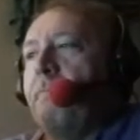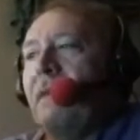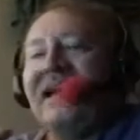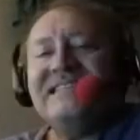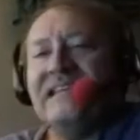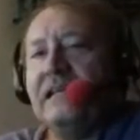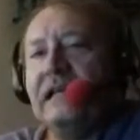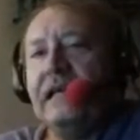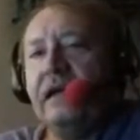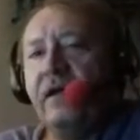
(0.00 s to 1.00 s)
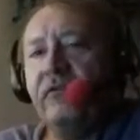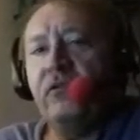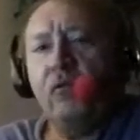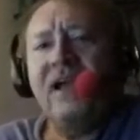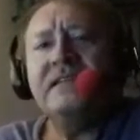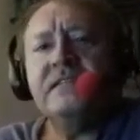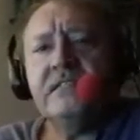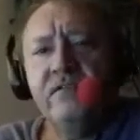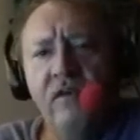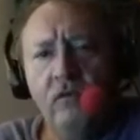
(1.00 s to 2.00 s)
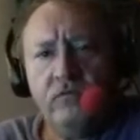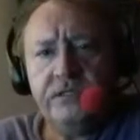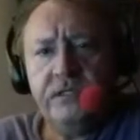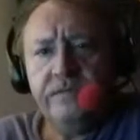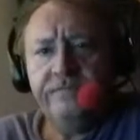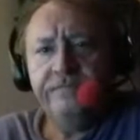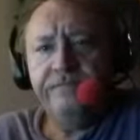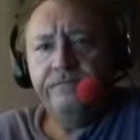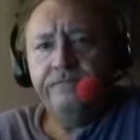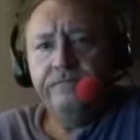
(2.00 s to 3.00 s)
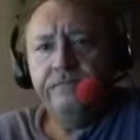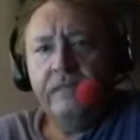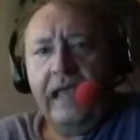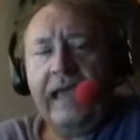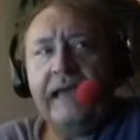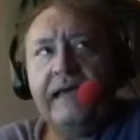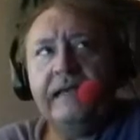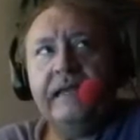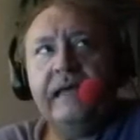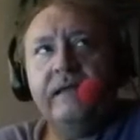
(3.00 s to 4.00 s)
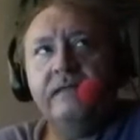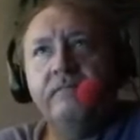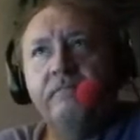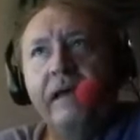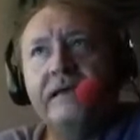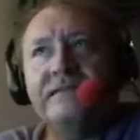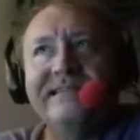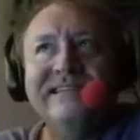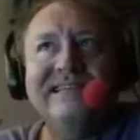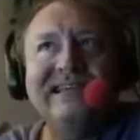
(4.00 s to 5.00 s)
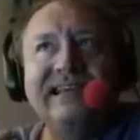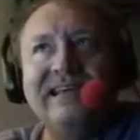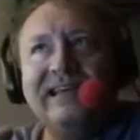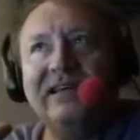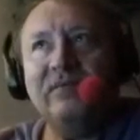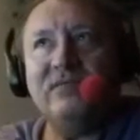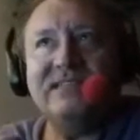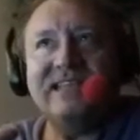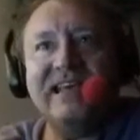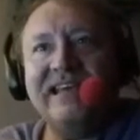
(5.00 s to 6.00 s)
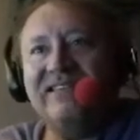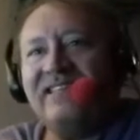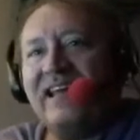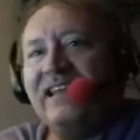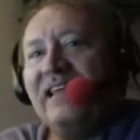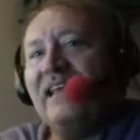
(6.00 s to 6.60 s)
Basically, it covered the rights to vote. And it basically was saying that